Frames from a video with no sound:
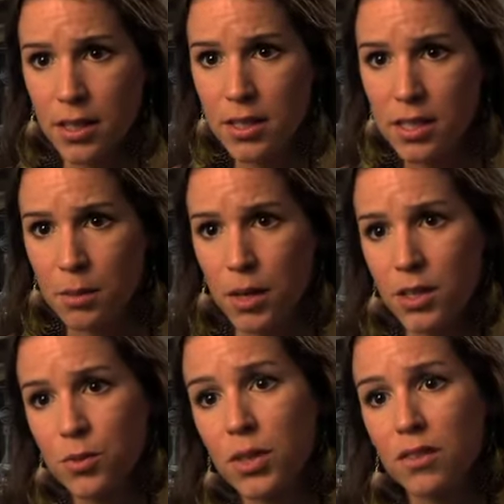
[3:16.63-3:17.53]
and the team
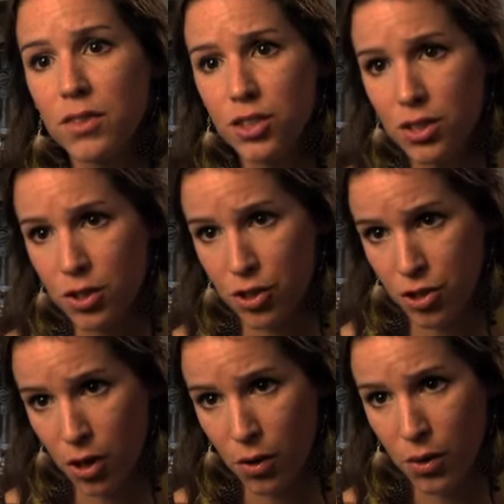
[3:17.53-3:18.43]
has re-envisioned the
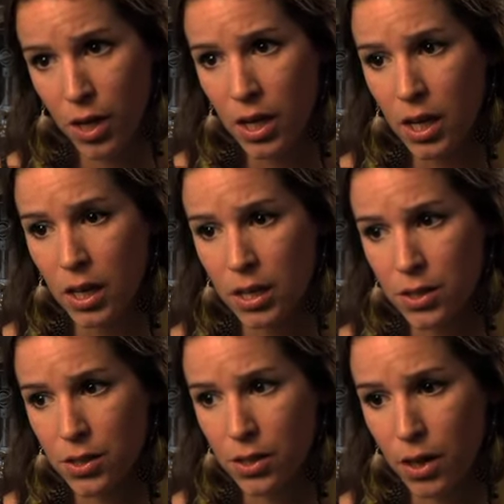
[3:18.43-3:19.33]
show
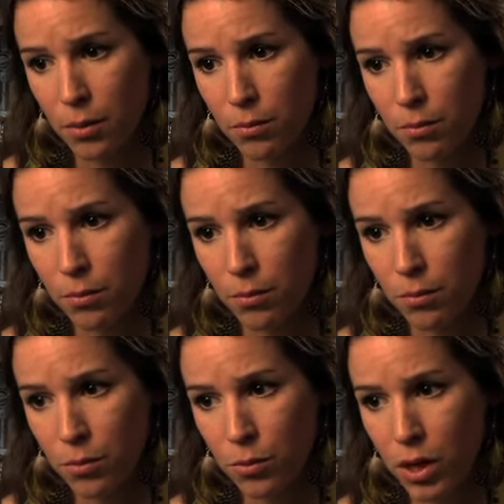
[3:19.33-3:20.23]
is um,
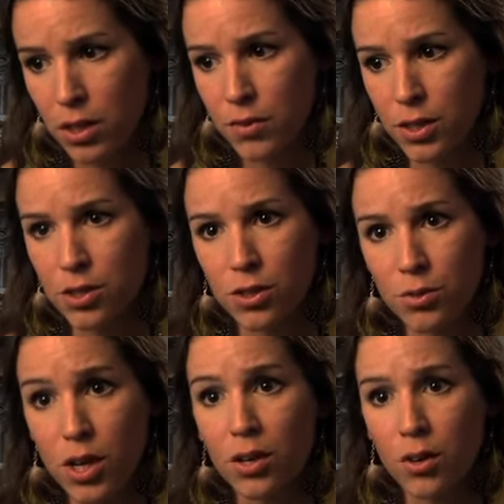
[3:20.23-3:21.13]
relevant to
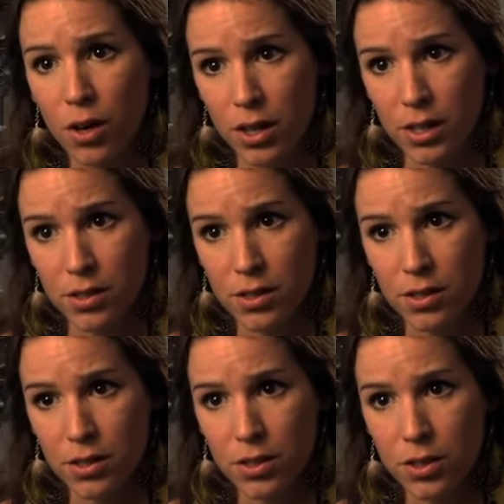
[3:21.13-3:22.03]
younger
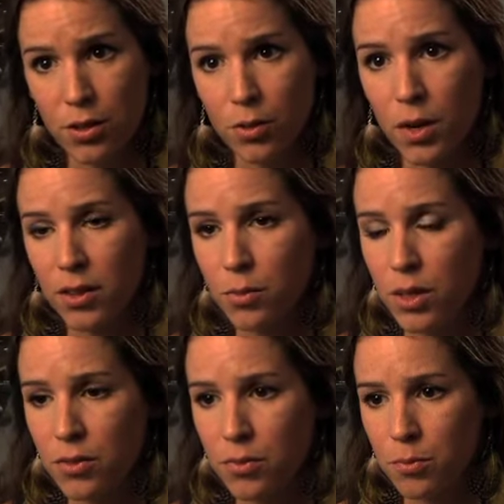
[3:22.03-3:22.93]
audiences. You know, the way that
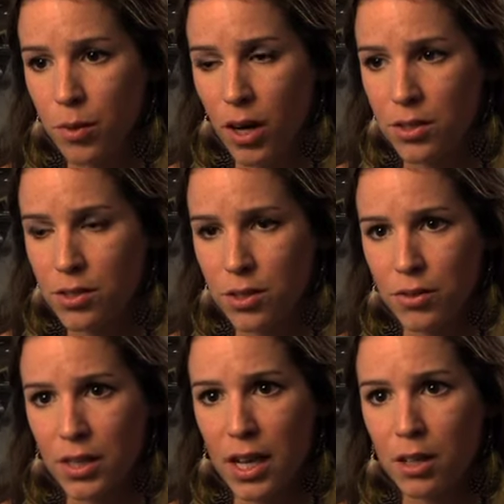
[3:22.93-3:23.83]
we've brought sort of
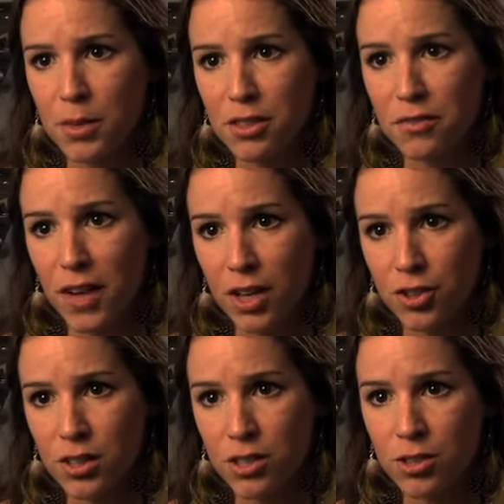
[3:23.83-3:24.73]
an element of
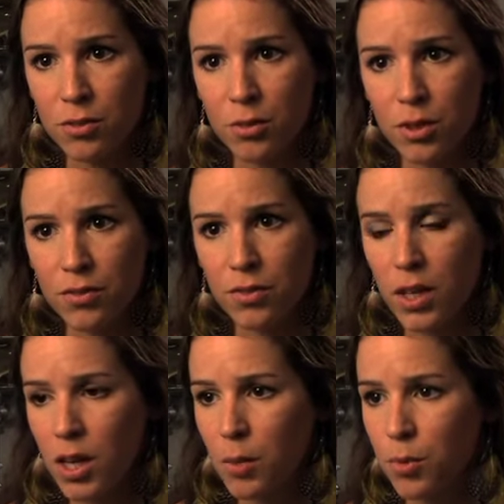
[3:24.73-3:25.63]
fashion into it, we've
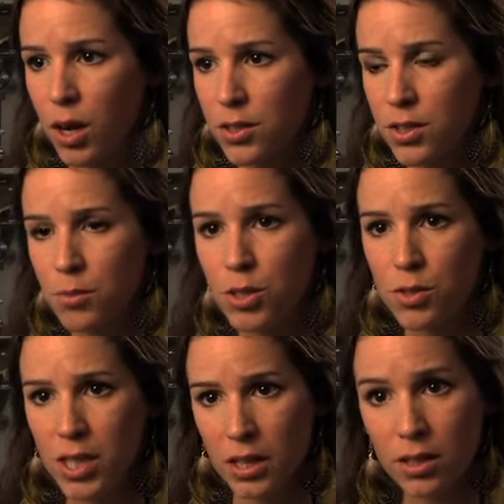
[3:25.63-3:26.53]
brought some new
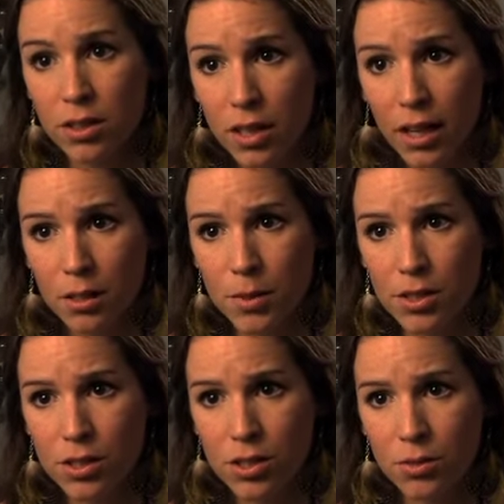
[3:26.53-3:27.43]
technical
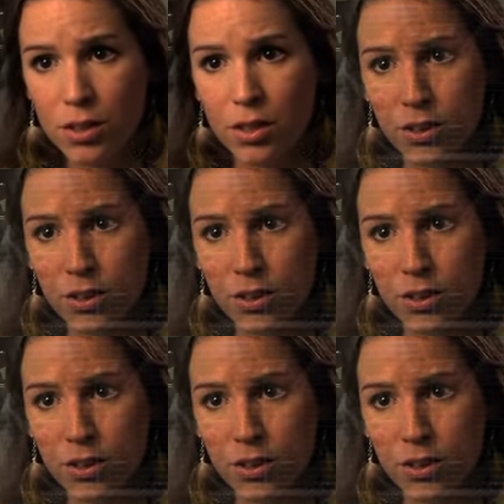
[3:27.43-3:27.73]
elements into it that